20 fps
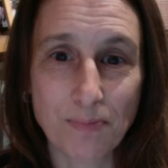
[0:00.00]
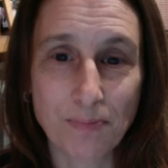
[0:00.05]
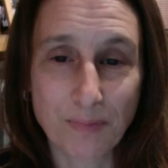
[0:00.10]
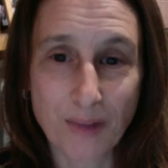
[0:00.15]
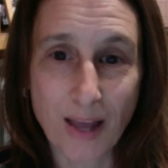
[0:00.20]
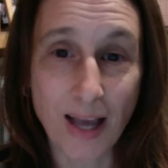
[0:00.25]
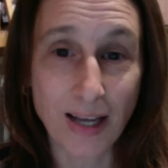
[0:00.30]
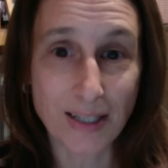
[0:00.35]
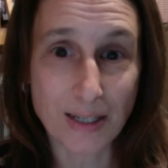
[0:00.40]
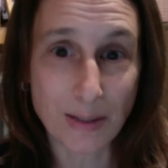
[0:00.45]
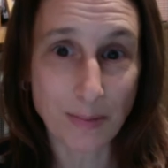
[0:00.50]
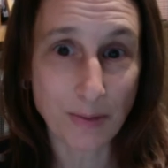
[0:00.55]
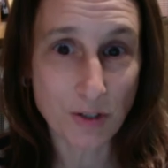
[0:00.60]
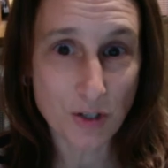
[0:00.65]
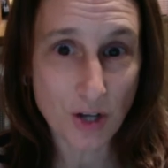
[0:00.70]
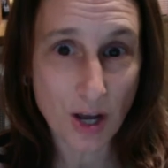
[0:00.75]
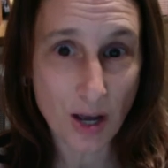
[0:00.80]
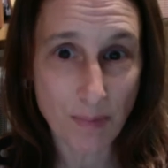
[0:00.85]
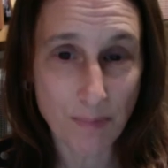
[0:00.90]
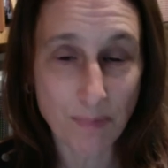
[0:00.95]
academic
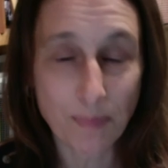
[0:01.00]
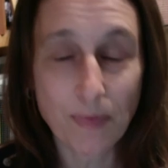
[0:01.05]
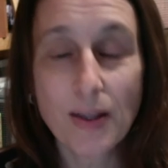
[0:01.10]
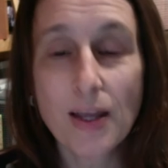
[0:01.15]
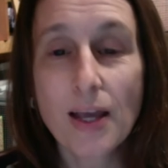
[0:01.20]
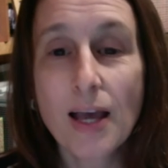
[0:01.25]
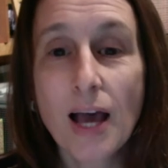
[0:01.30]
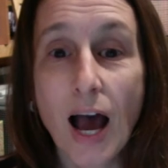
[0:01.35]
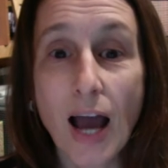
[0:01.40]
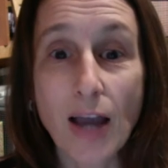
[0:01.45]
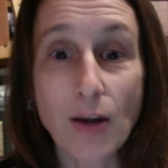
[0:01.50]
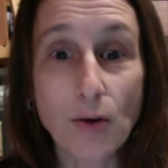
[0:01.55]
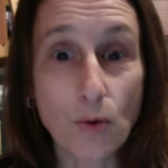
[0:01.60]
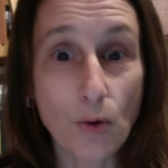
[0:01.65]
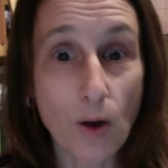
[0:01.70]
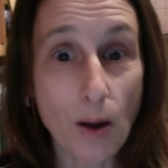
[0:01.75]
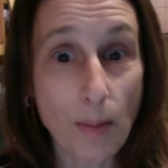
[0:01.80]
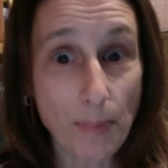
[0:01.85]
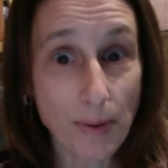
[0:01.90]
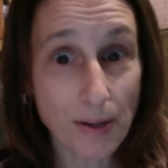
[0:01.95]
job. I grew
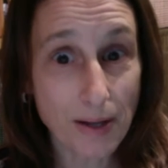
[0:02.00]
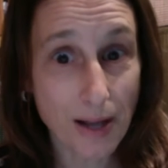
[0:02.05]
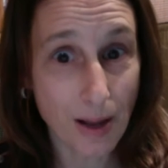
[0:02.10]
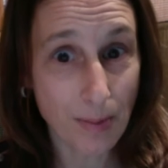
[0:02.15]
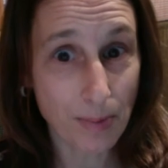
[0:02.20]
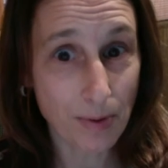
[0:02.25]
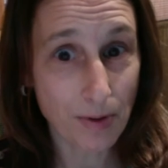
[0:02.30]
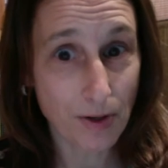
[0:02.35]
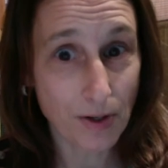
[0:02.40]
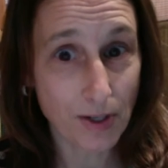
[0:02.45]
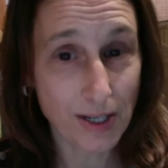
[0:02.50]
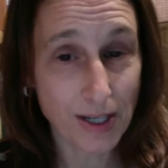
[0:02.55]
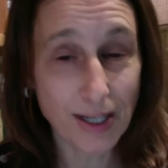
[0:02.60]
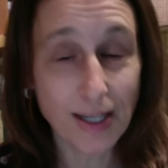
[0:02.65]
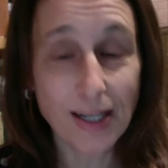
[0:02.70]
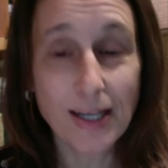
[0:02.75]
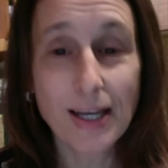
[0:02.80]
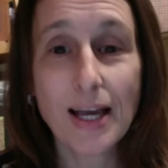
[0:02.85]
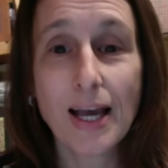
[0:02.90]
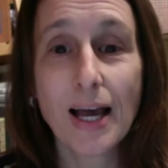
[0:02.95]
up in Albuquerque,
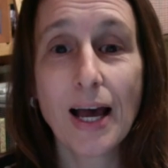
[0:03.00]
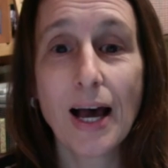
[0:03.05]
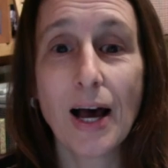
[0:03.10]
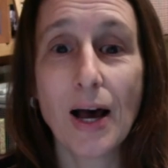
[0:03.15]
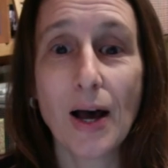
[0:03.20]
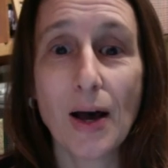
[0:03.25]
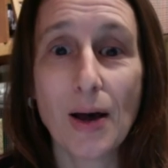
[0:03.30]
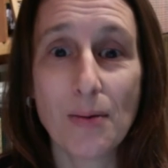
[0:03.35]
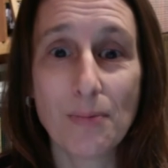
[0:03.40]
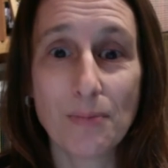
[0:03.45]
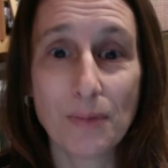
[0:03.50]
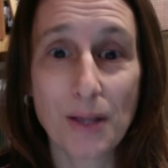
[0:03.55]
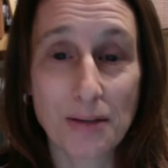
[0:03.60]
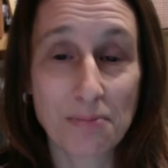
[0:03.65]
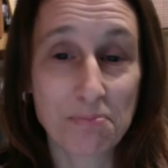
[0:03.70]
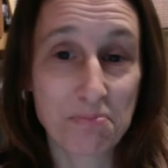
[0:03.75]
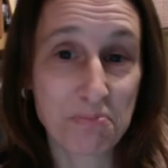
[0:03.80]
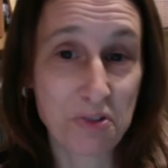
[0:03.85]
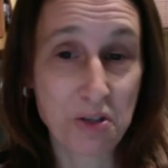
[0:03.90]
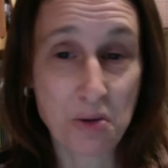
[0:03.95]
like
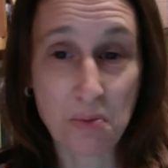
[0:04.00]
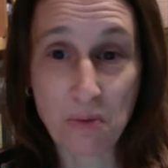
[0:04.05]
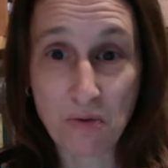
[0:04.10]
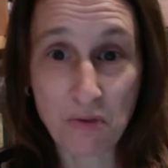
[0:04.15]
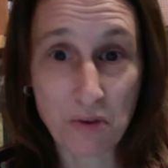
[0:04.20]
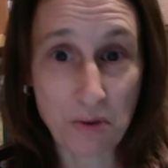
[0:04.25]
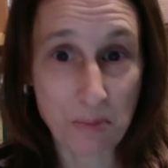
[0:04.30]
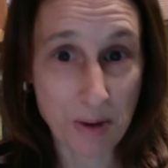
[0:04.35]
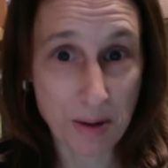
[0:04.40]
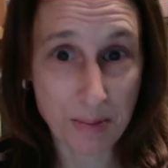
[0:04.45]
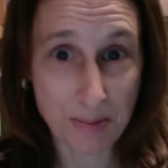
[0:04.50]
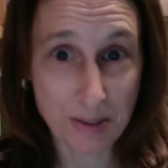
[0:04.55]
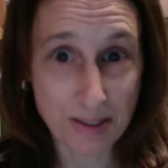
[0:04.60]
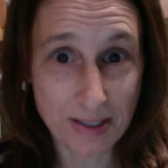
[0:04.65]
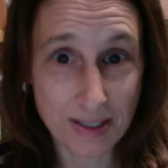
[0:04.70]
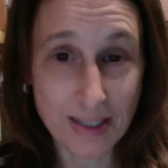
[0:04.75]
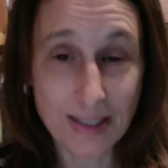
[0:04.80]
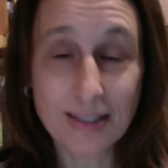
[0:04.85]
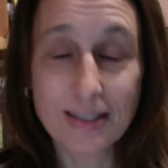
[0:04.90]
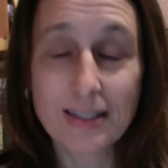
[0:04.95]
some of you maybe
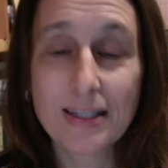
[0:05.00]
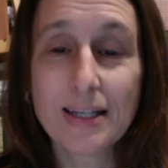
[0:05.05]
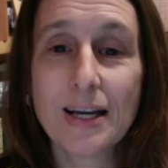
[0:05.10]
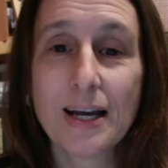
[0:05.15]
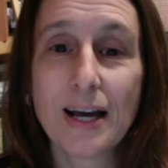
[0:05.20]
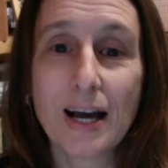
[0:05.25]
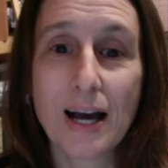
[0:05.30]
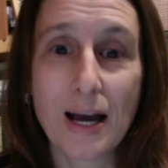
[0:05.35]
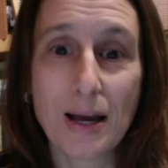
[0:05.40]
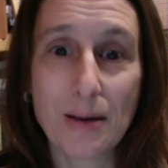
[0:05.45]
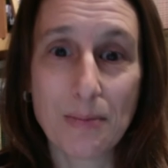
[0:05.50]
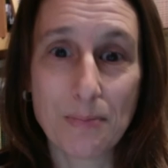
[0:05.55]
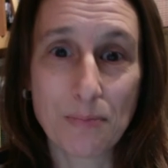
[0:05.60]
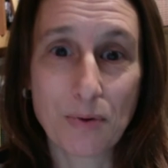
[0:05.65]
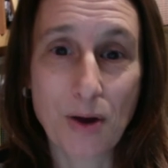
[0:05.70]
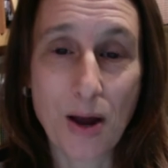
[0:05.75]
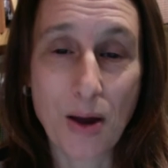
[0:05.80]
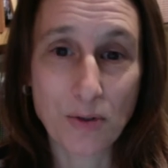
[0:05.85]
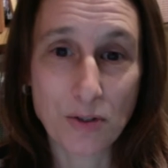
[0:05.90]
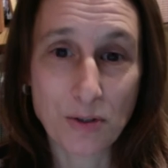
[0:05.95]
did. I'm
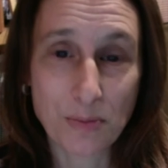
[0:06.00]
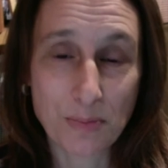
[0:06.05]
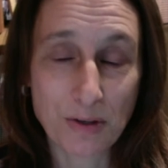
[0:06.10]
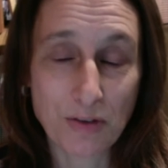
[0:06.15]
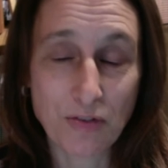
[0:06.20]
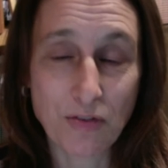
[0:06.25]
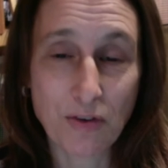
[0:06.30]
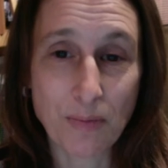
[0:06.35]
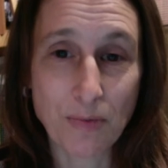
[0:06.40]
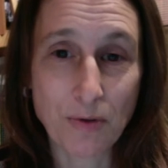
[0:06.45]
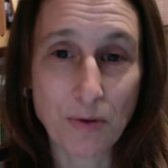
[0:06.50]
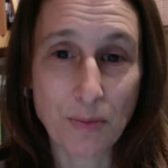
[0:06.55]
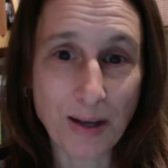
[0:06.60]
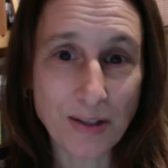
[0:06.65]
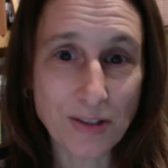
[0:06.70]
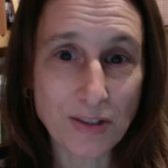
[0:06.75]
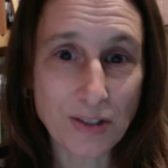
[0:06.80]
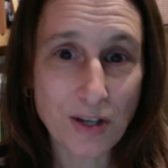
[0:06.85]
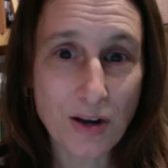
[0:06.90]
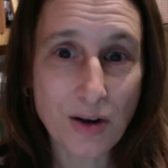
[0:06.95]
proud to be from New
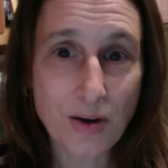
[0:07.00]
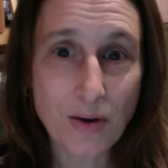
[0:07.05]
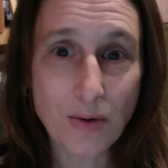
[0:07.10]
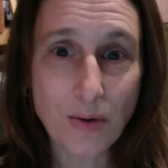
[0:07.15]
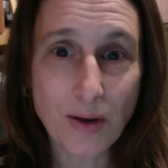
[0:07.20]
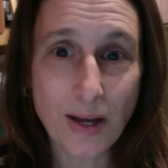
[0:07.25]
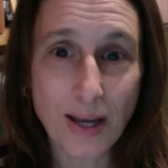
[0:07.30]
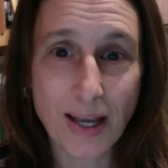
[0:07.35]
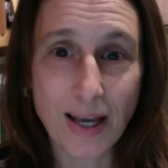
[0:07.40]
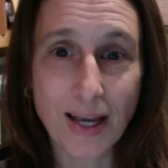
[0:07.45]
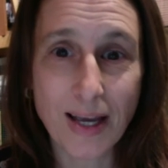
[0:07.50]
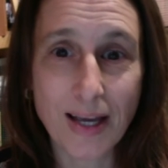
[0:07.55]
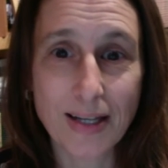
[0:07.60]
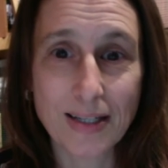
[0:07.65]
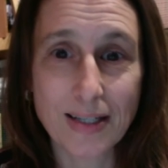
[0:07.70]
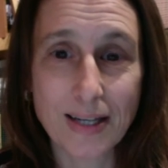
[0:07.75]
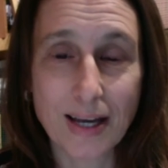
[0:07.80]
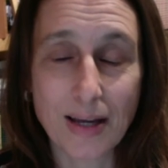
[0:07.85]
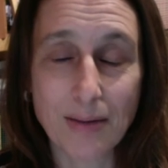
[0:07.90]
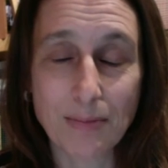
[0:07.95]
Mexico,
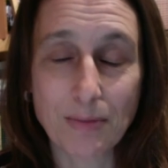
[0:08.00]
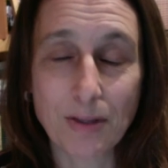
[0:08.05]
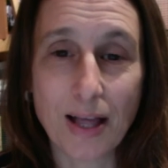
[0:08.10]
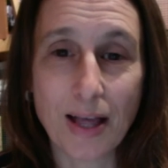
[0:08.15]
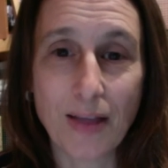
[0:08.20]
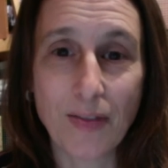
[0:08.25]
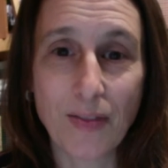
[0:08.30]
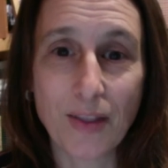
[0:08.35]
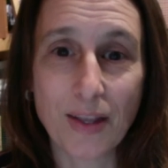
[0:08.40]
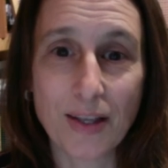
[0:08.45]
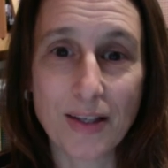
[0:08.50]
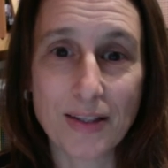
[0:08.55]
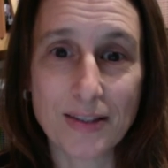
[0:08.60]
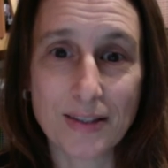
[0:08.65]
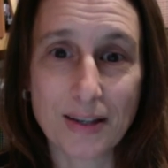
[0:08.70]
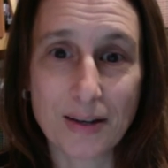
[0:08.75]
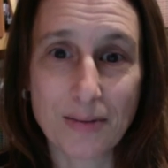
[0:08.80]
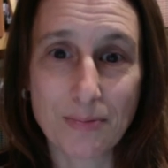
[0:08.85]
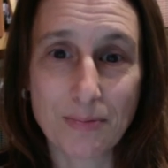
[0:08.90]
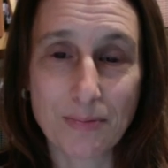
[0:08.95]
and I'm glad that
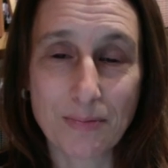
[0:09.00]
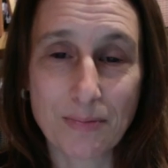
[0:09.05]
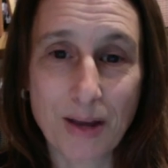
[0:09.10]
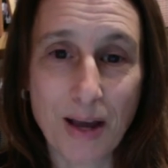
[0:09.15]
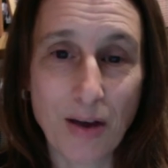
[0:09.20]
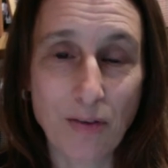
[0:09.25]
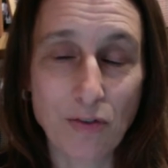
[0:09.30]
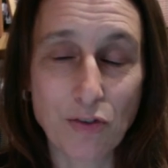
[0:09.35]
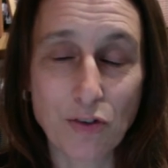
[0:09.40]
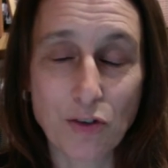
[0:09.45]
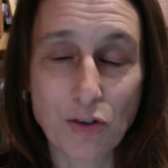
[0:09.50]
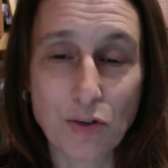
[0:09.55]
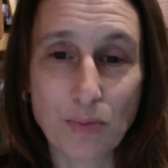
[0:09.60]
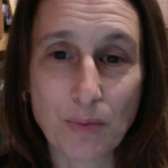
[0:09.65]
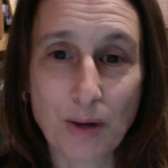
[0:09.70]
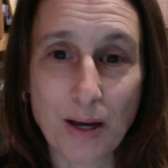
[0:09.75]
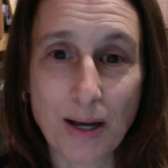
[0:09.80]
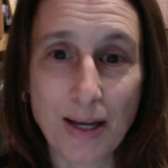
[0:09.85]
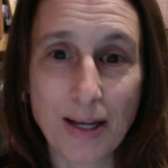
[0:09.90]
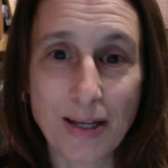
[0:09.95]
after
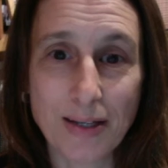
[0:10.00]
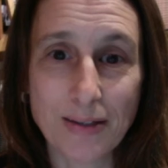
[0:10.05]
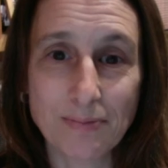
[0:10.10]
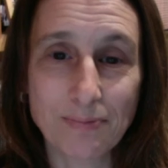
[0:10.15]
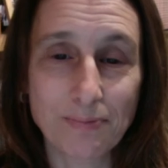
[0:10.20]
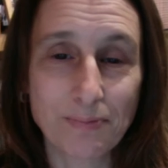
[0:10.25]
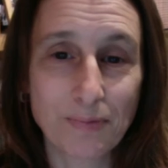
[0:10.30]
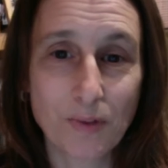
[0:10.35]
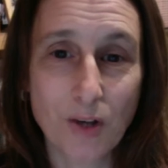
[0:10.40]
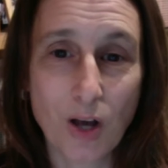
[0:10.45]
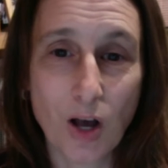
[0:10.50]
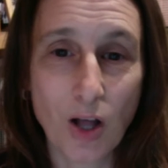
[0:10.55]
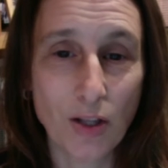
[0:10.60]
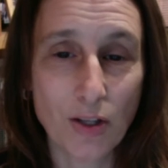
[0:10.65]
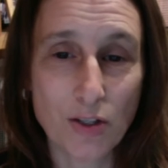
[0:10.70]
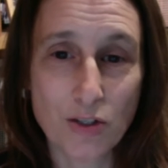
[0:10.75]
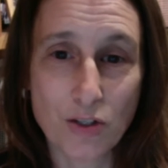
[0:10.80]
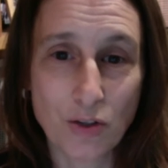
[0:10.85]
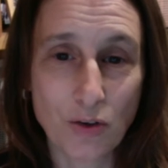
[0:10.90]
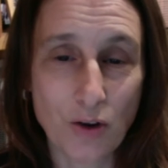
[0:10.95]
my
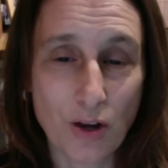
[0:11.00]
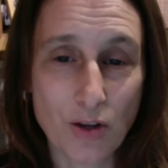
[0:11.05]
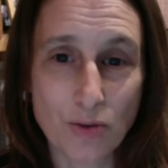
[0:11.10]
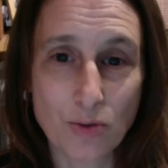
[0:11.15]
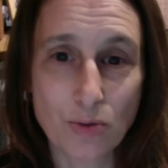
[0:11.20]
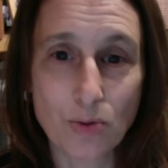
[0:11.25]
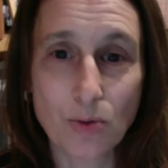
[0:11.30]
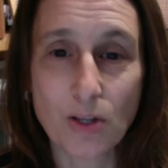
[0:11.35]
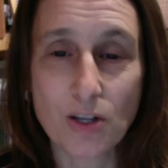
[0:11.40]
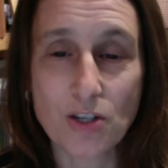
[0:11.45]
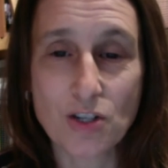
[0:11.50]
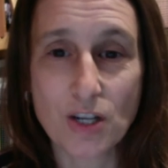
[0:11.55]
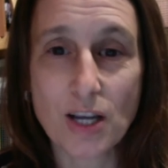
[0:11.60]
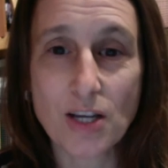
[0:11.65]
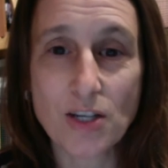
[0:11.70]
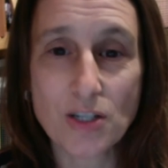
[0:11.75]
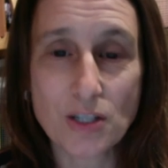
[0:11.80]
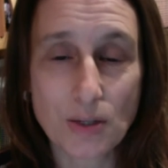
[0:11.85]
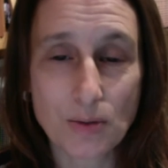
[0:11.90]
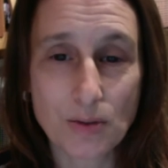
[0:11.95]
college and graduate school
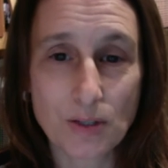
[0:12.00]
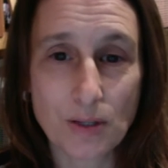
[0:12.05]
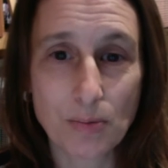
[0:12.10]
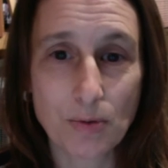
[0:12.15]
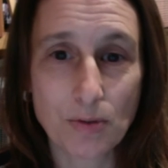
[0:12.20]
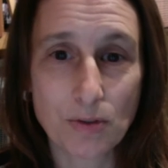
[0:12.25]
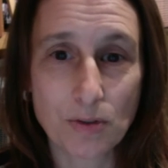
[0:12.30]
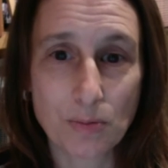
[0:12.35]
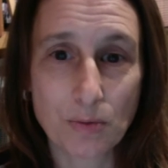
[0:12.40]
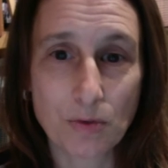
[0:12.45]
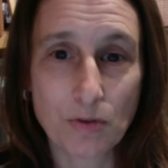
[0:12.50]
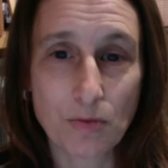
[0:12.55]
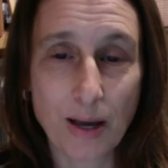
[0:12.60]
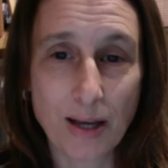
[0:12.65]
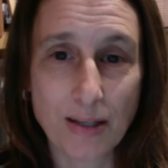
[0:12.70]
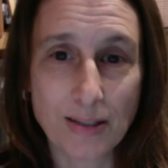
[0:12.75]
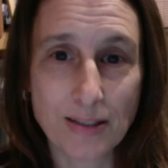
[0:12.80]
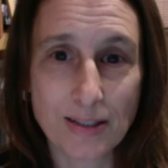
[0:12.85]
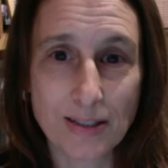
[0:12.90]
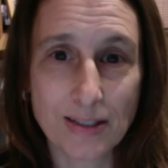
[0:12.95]
education, I was able to move
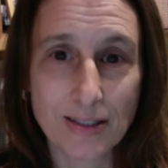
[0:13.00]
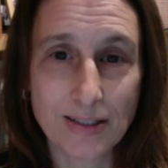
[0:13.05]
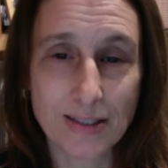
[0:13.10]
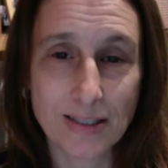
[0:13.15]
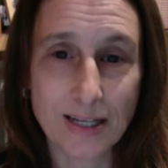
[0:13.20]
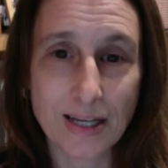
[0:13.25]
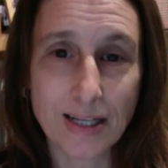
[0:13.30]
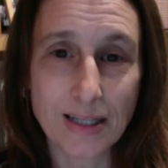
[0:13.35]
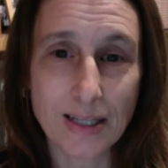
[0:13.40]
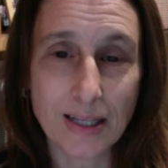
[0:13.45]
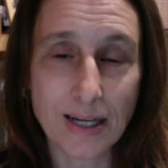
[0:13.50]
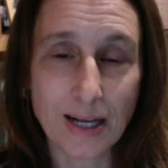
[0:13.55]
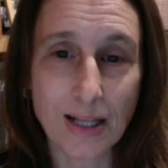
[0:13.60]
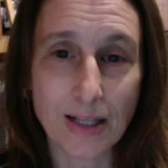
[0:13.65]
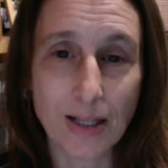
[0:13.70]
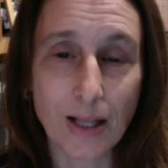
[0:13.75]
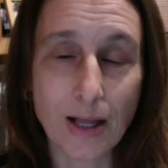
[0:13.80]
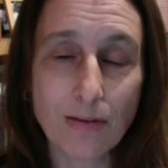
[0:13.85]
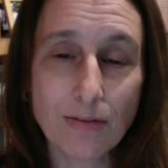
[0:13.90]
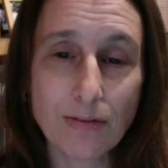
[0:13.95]
back to this state that I
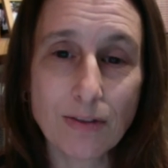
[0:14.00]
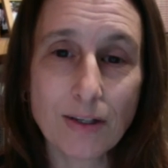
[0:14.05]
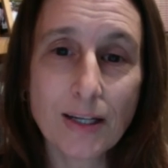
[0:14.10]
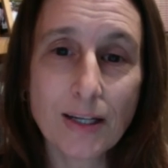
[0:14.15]
love.